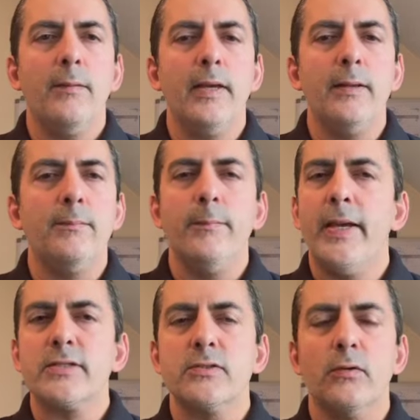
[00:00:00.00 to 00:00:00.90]
it
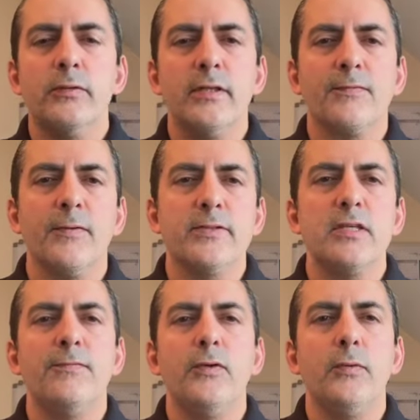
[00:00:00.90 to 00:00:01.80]
makes no difference
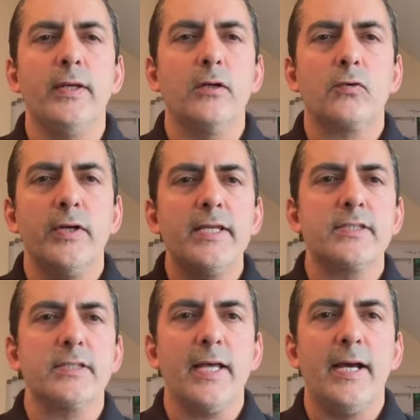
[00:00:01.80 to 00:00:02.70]
if you
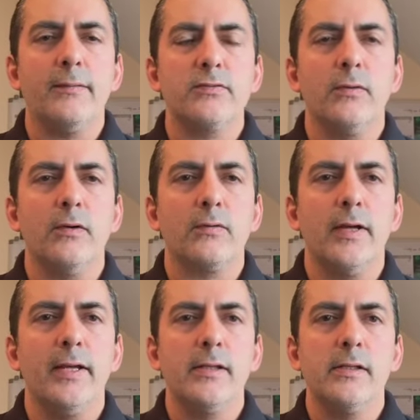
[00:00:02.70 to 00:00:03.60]
increase that stroke
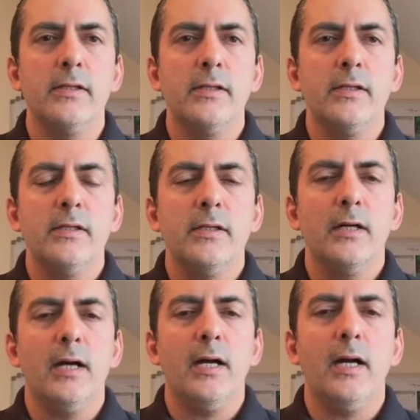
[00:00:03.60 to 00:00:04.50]
rate
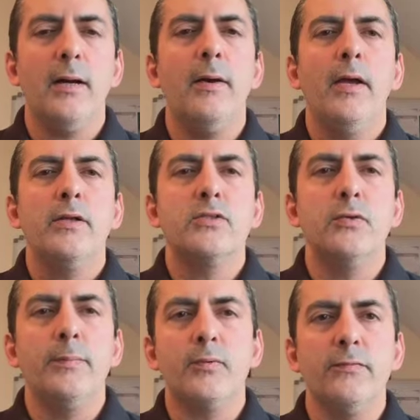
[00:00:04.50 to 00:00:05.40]
to
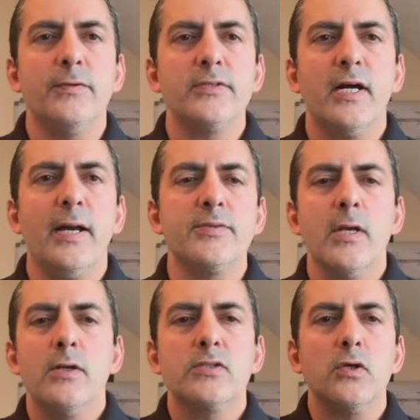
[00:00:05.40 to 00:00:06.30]
improve your times.
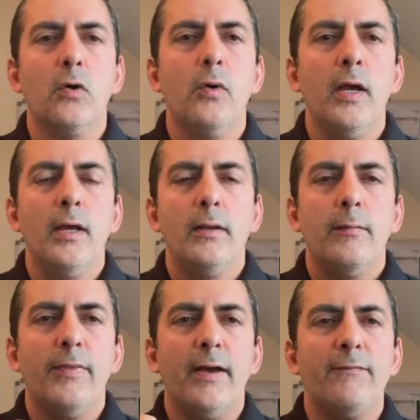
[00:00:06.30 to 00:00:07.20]
So
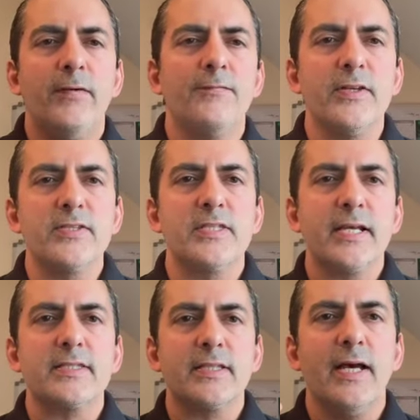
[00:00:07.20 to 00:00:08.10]
that
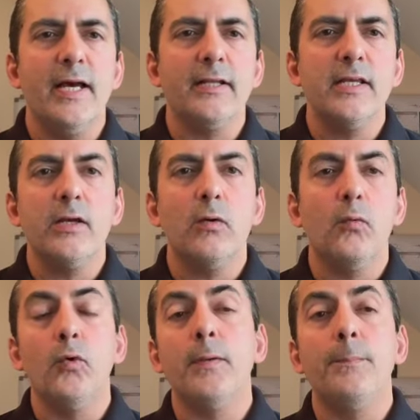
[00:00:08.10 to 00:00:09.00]
56 then
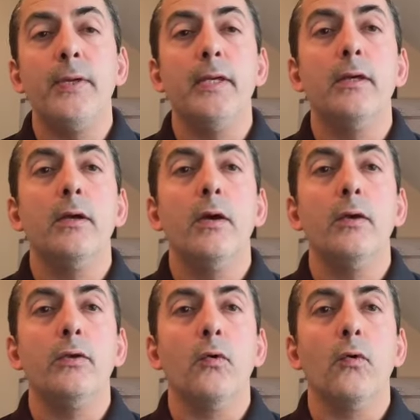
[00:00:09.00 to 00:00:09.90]
would be
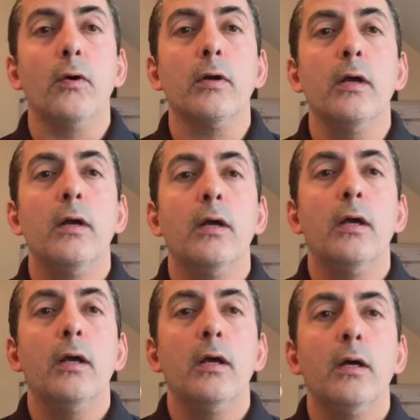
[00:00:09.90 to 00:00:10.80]
your
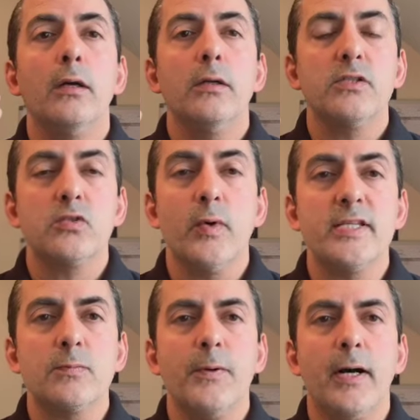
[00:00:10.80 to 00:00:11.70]
sweet
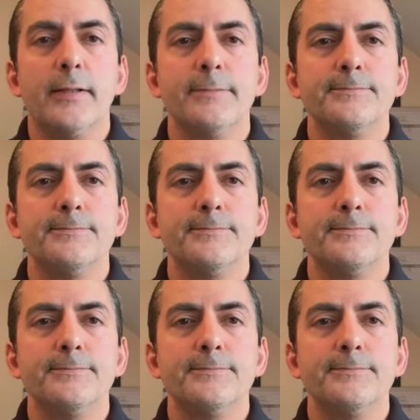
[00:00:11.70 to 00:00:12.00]
spot.